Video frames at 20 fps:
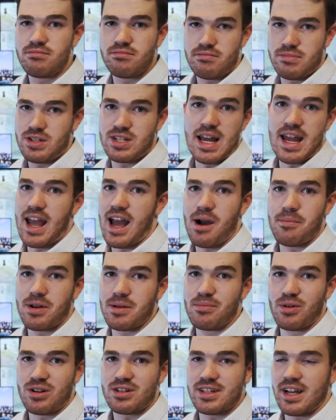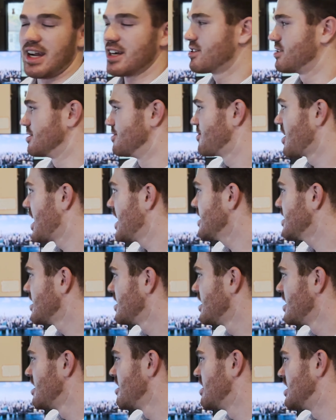say how many books I actually read
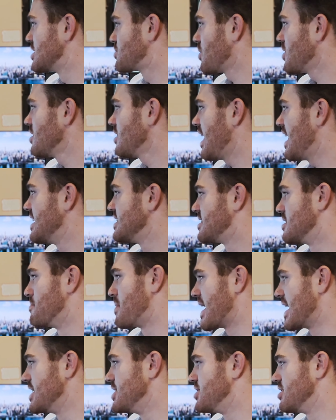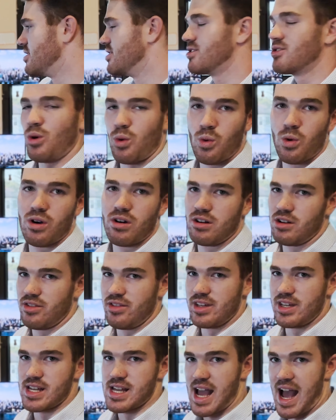as well as the pages or
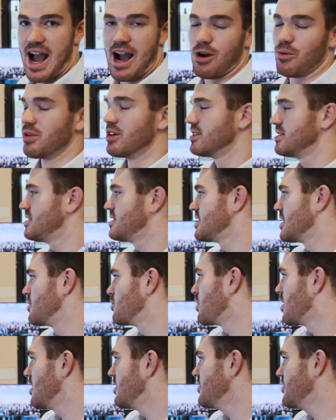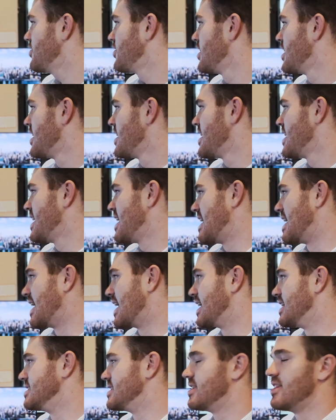the hours it was,
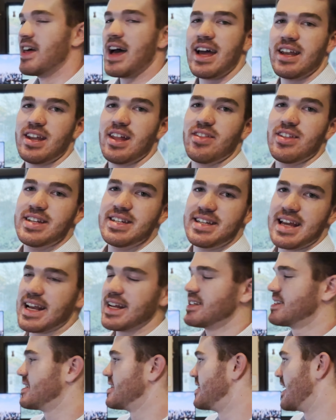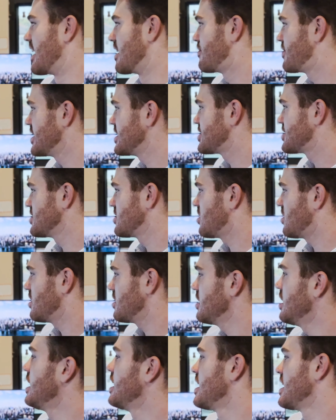and then the date that I finished it
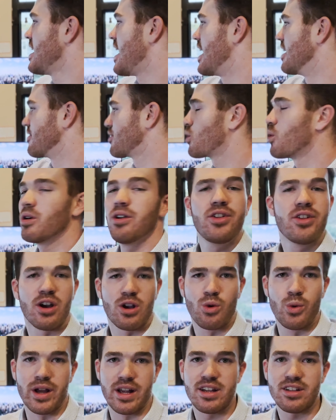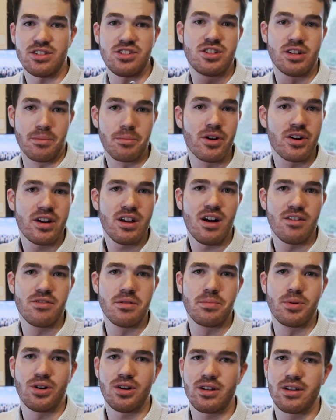on, and of course a quick summary of the
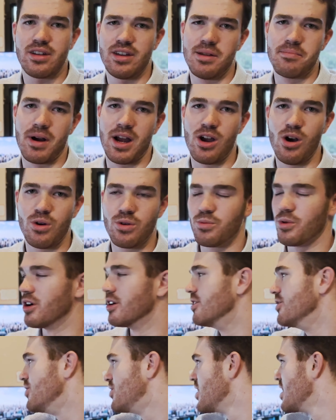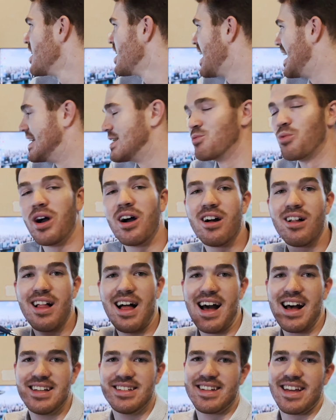book in my own words, as well
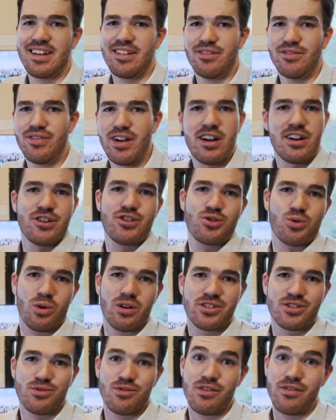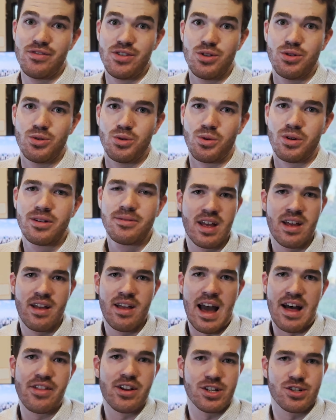as a very short review.
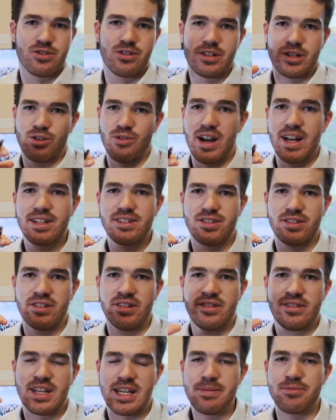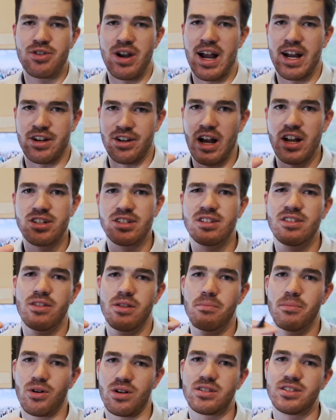I think it's really great to keep track not just of the
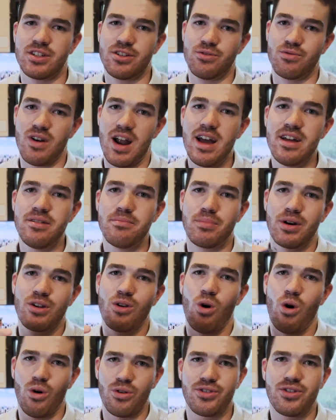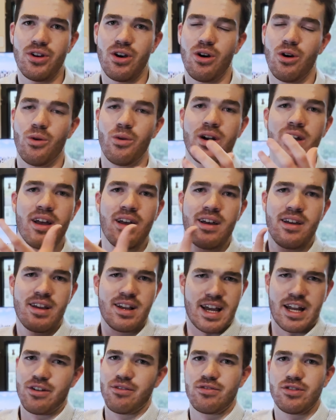books that you read, but also
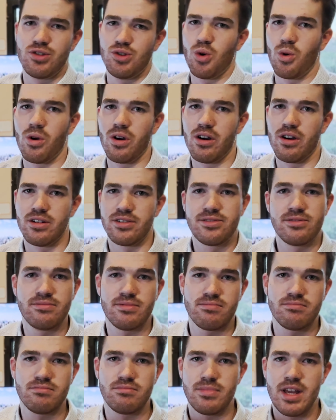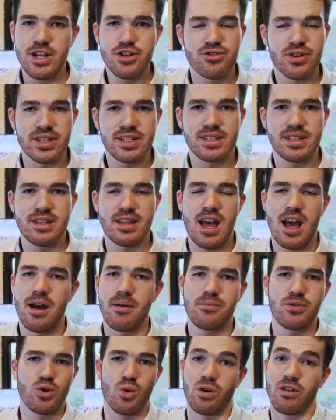kind of your interest in
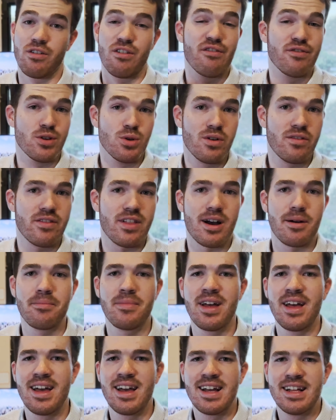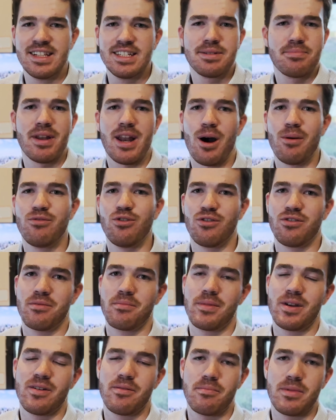them, your review of them. This has been helpful for
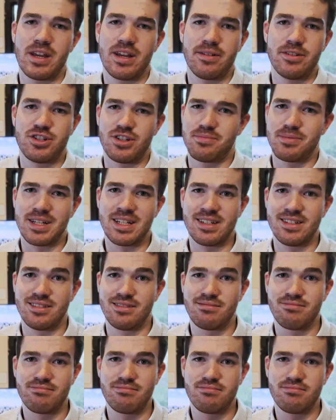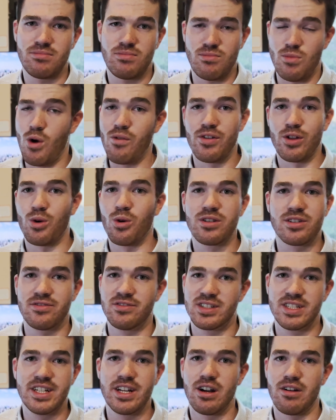me just because over the course of a
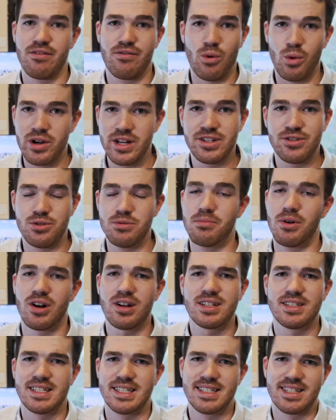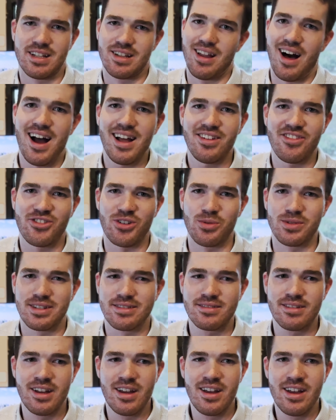year, 42 books is a lot, so it's,
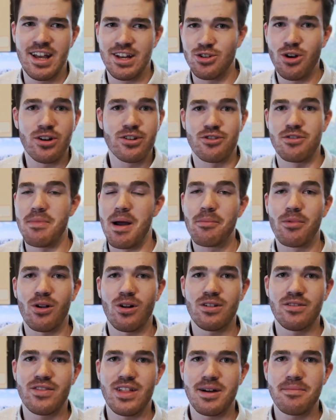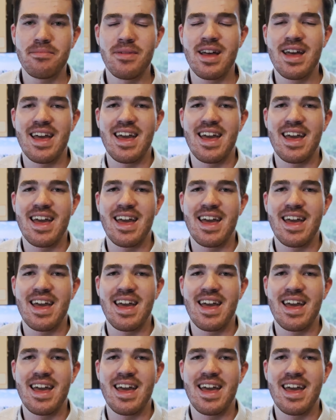it's hard to remember all of them.